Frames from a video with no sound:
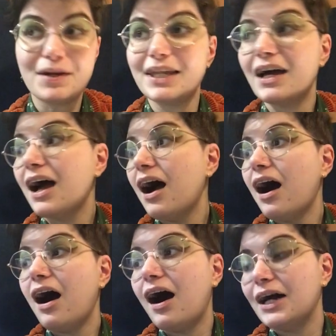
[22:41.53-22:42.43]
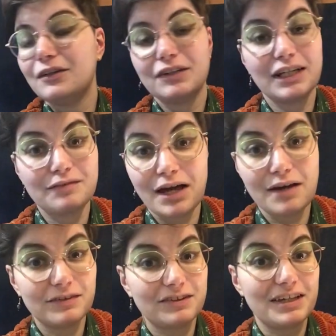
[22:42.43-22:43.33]
mean, I don't think I've
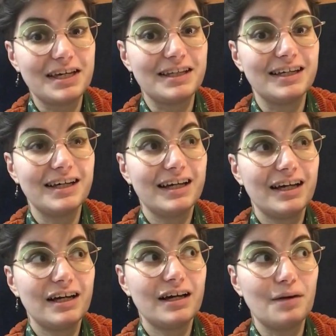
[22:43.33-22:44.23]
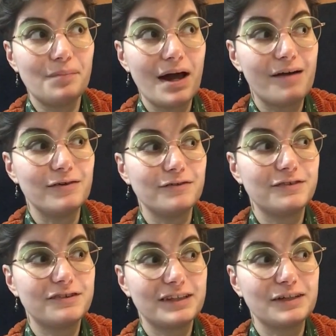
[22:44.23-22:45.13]
ever seen a pair of
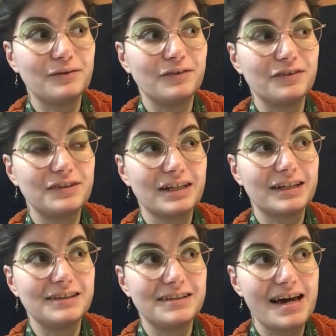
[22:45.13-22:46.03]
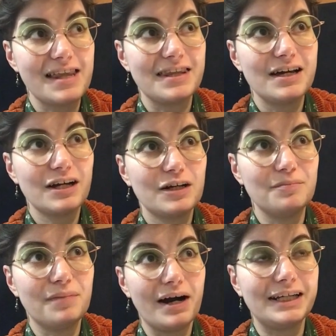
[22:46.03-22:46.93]
sickles that can then
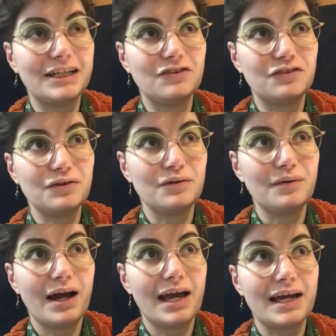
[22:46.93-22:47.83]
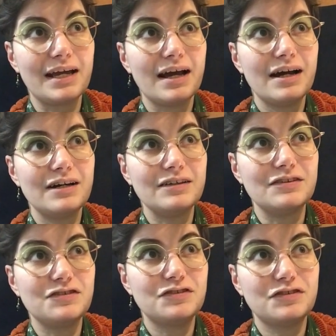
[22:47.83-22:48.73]
combine into a
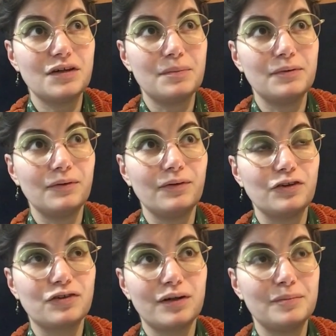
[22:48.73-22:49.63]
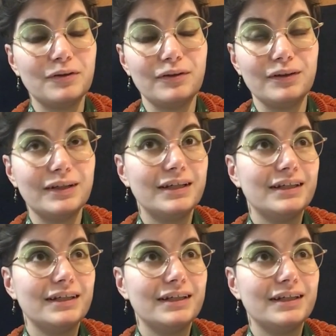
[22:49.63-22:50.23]
double trouble